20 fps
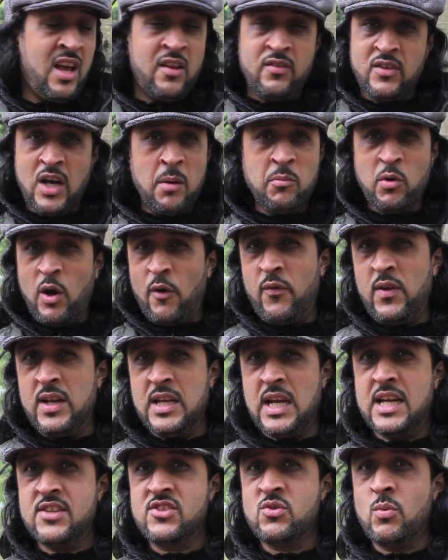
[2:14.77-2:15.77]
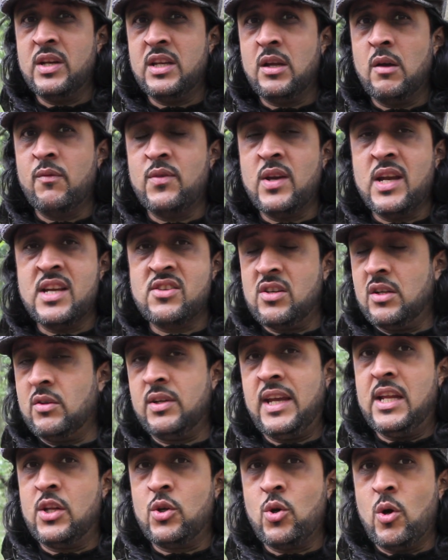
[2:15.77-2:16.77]
Now I'm not affiliated to any of these, I don't
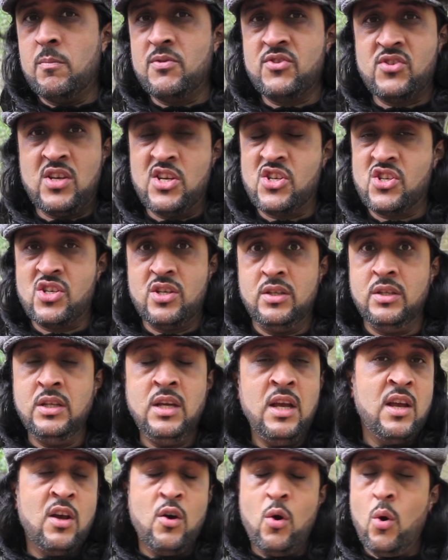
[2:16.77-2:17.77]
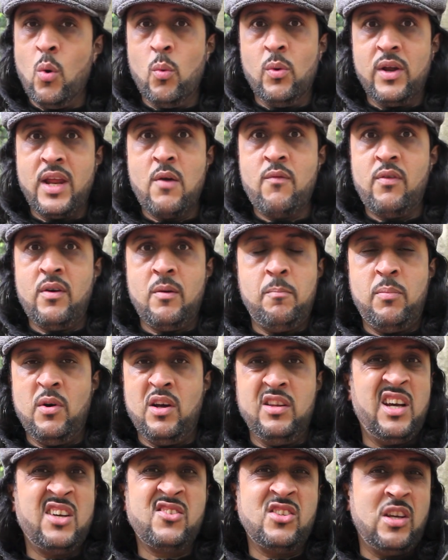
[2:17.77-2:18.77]
get any compensation or whatever,
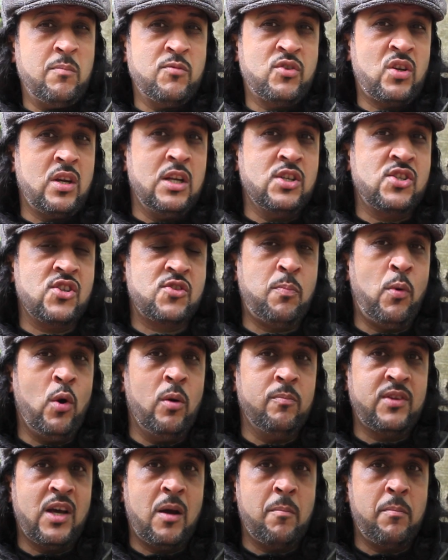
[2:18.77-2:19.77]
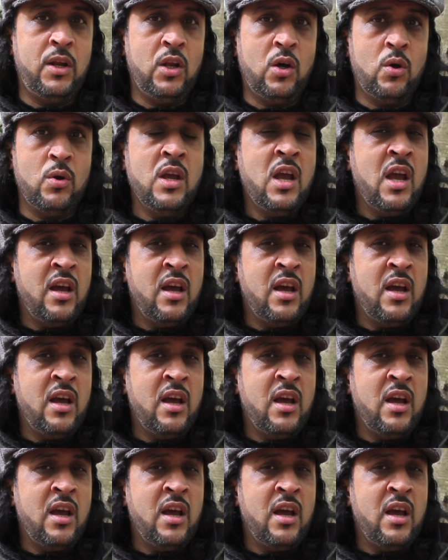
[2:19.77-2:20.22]
but like I said, I'm just going to just put them down below.